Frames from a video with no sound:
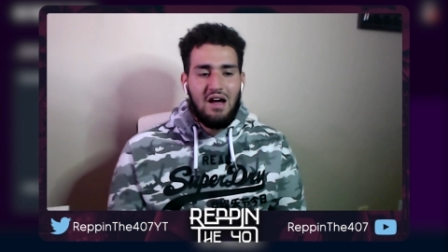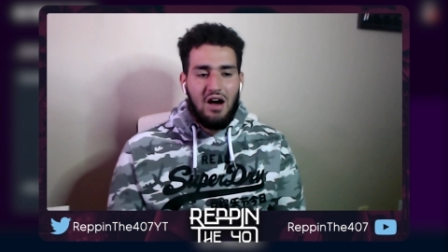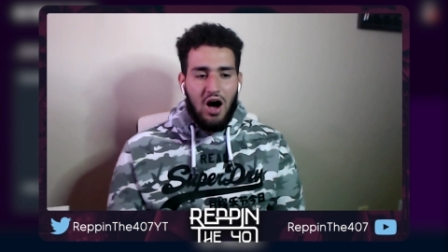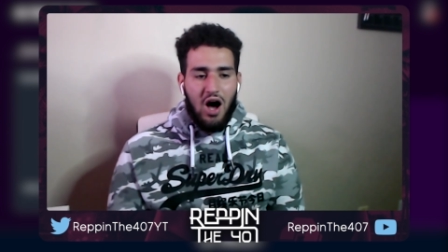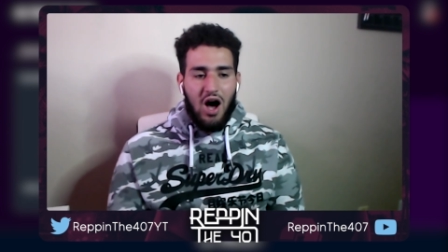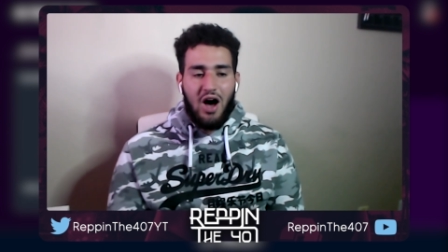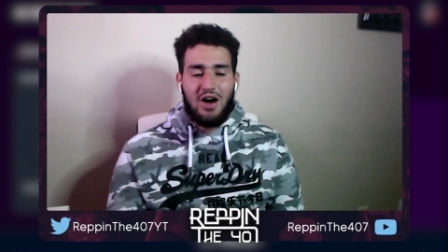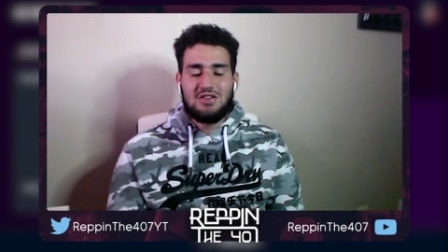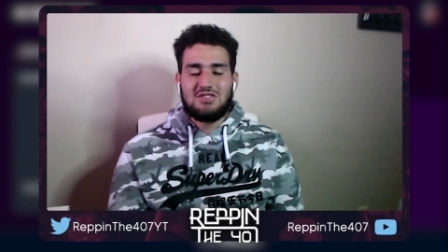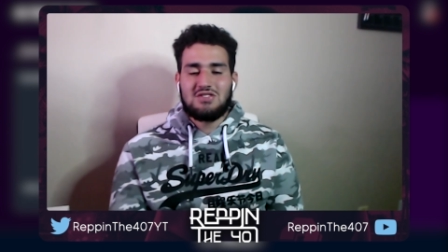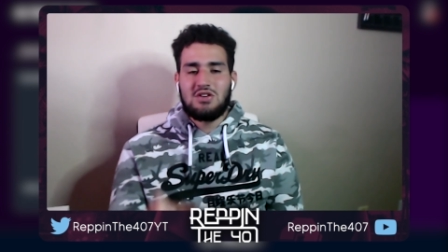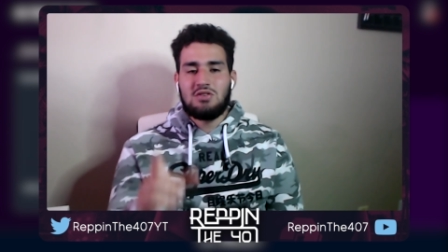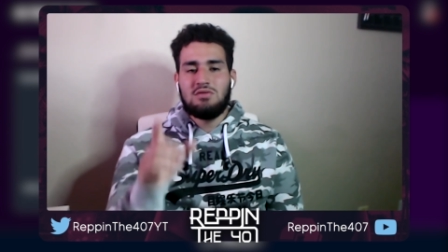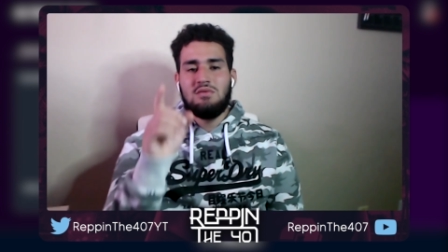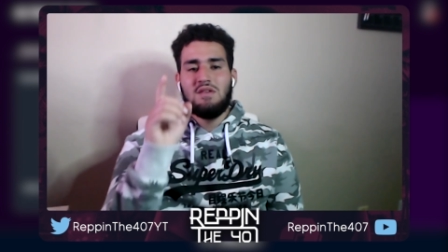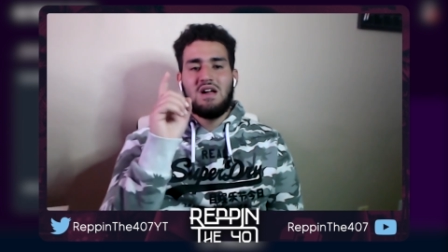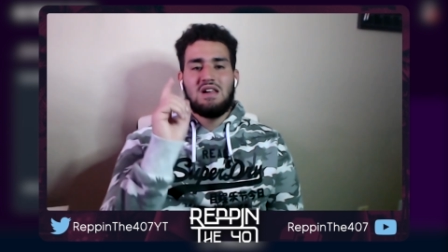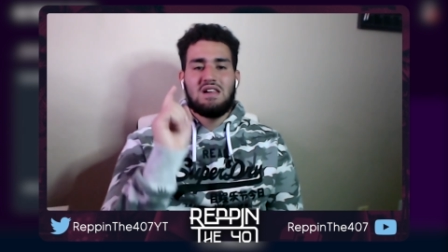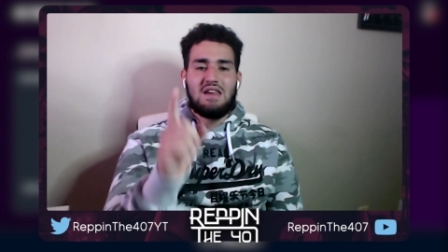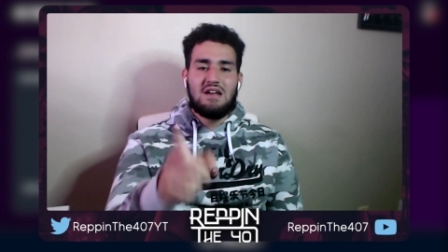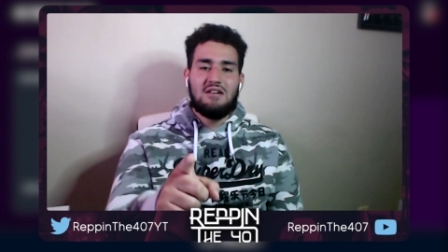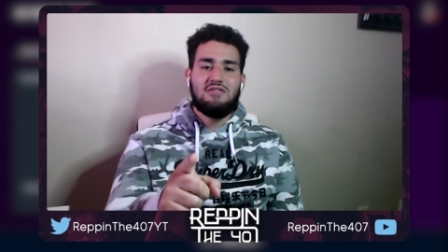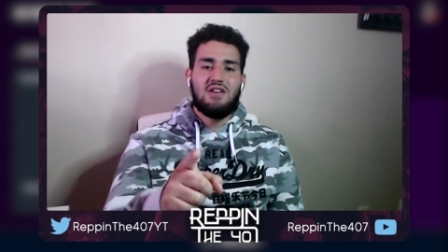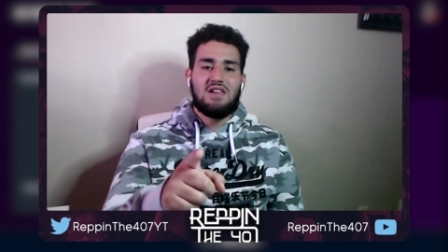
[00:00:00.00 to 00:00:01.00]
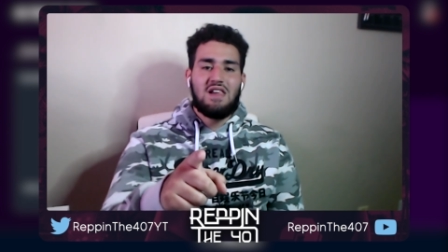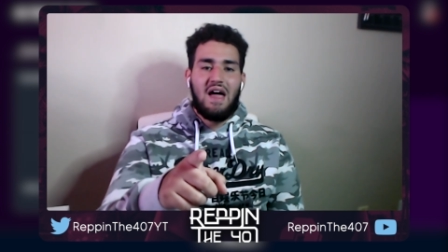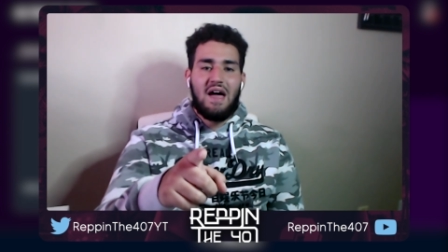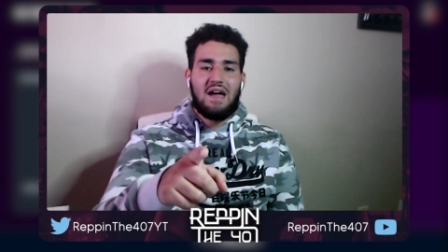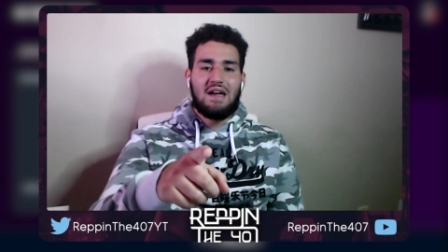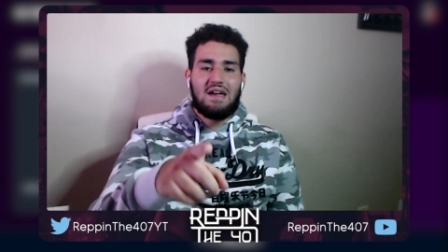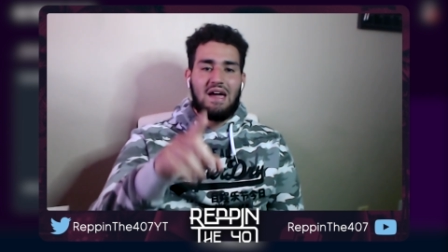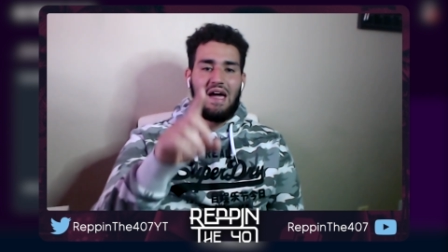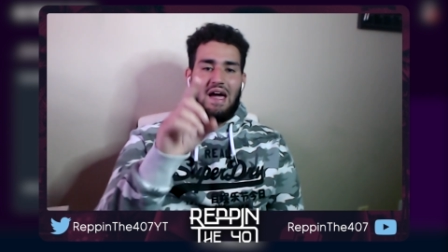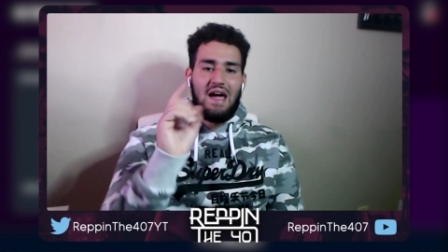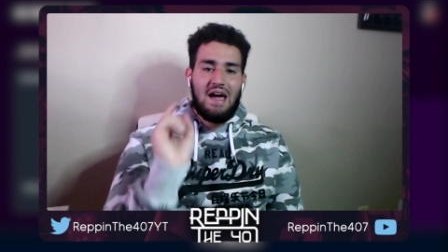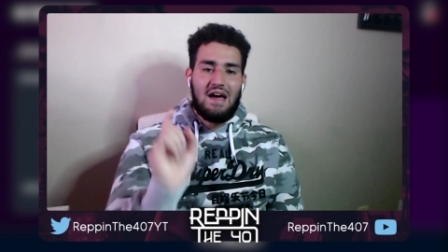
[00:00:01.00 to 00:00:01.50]
Also, leave a
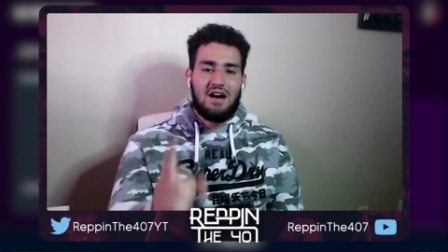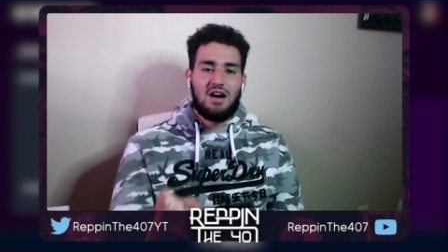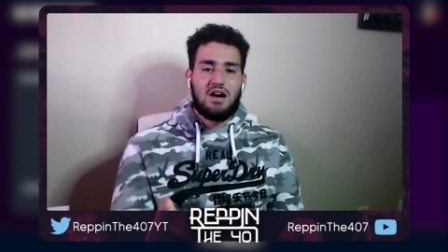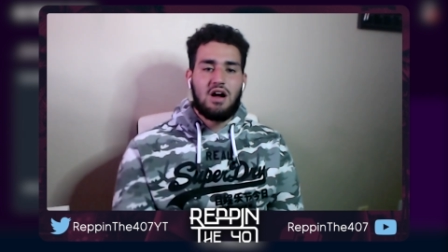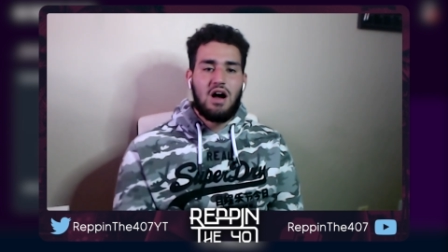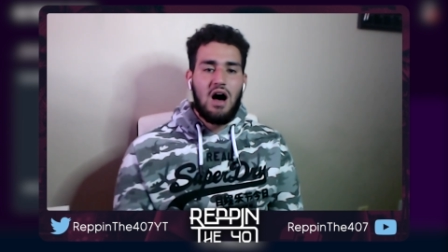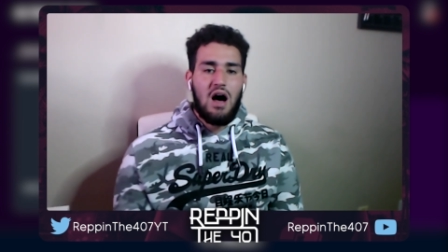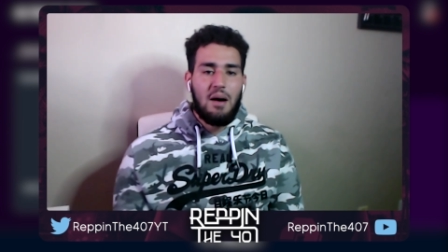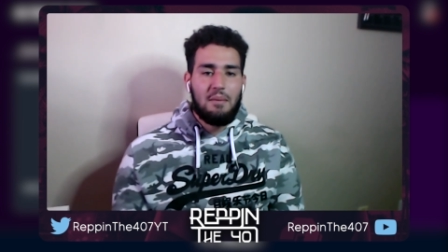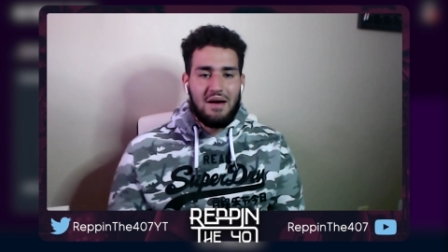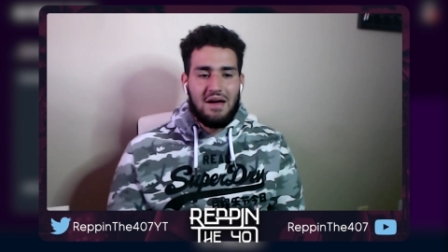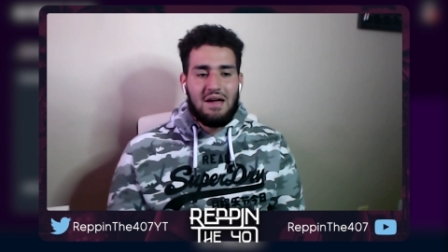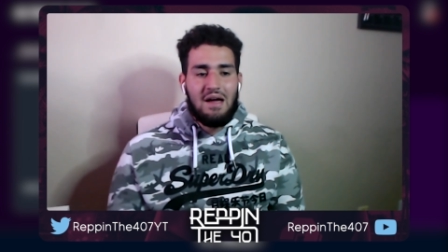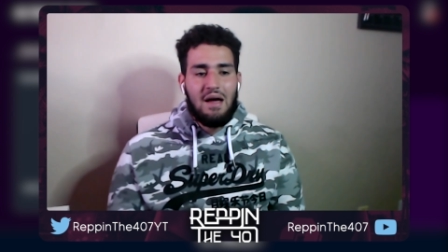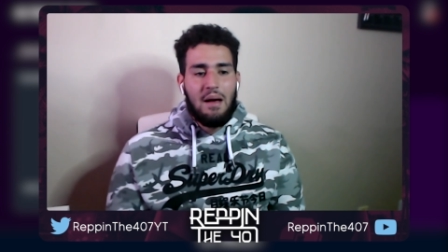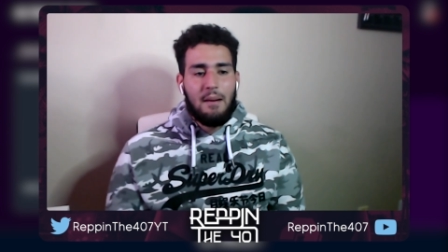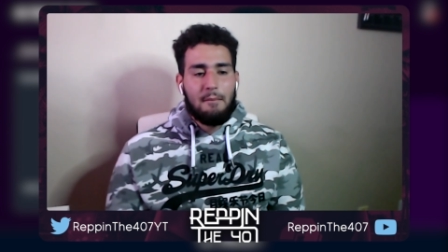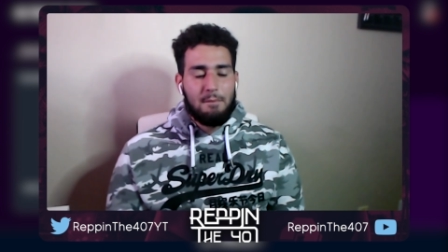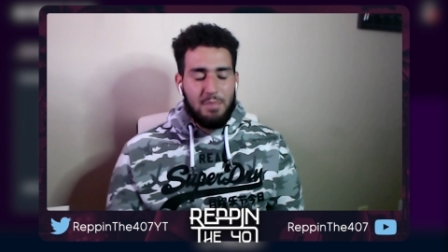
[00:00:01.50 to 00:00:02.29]
like and a comment.